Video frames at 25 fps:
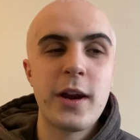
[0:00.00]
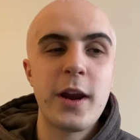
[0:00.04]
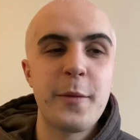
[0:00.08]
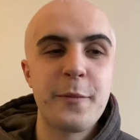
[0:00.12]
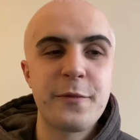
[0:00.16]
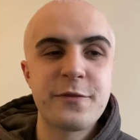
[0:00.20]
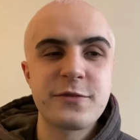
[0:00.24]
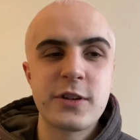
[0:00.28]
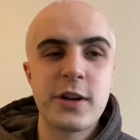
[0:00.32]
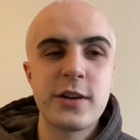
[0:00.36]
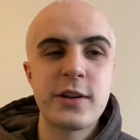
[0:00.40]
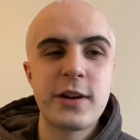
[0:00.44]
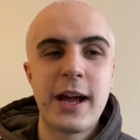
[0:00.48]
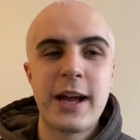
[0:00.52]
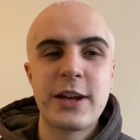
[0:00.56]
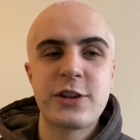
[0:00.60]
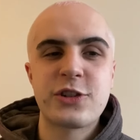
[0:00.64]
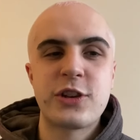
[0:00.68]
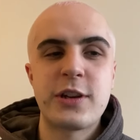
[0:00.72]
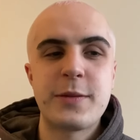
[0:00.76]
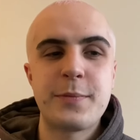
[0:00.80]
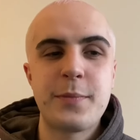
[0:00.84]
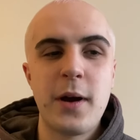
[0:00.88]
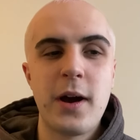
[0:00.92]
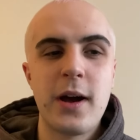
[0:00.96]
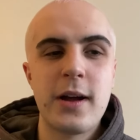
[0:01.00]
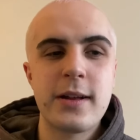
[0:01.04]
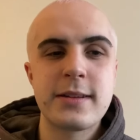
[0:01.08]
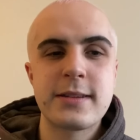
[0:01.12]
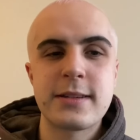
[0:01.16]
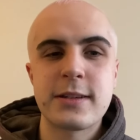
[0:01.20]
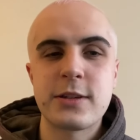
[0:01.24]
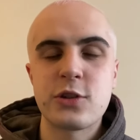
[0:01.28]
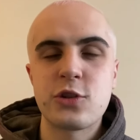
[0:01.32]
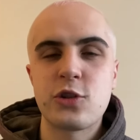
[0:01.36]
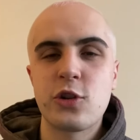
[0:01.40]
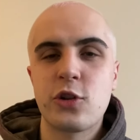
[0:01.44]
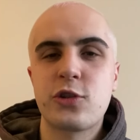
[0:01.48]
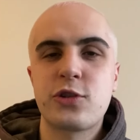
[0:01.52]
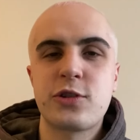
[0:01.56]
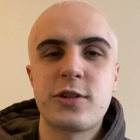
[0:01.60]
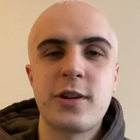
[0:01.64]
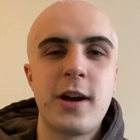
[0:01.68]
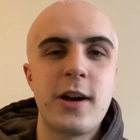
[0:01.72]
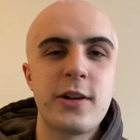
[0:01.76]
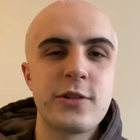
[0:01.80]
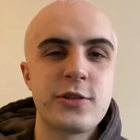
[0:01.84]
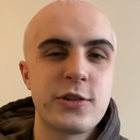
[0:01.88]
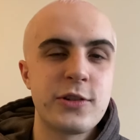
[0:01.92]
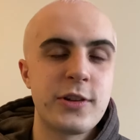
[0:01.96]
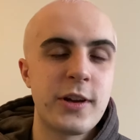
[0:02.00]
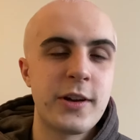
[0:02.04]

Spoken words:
Up front, Ashley Barnes and Josh Sargent.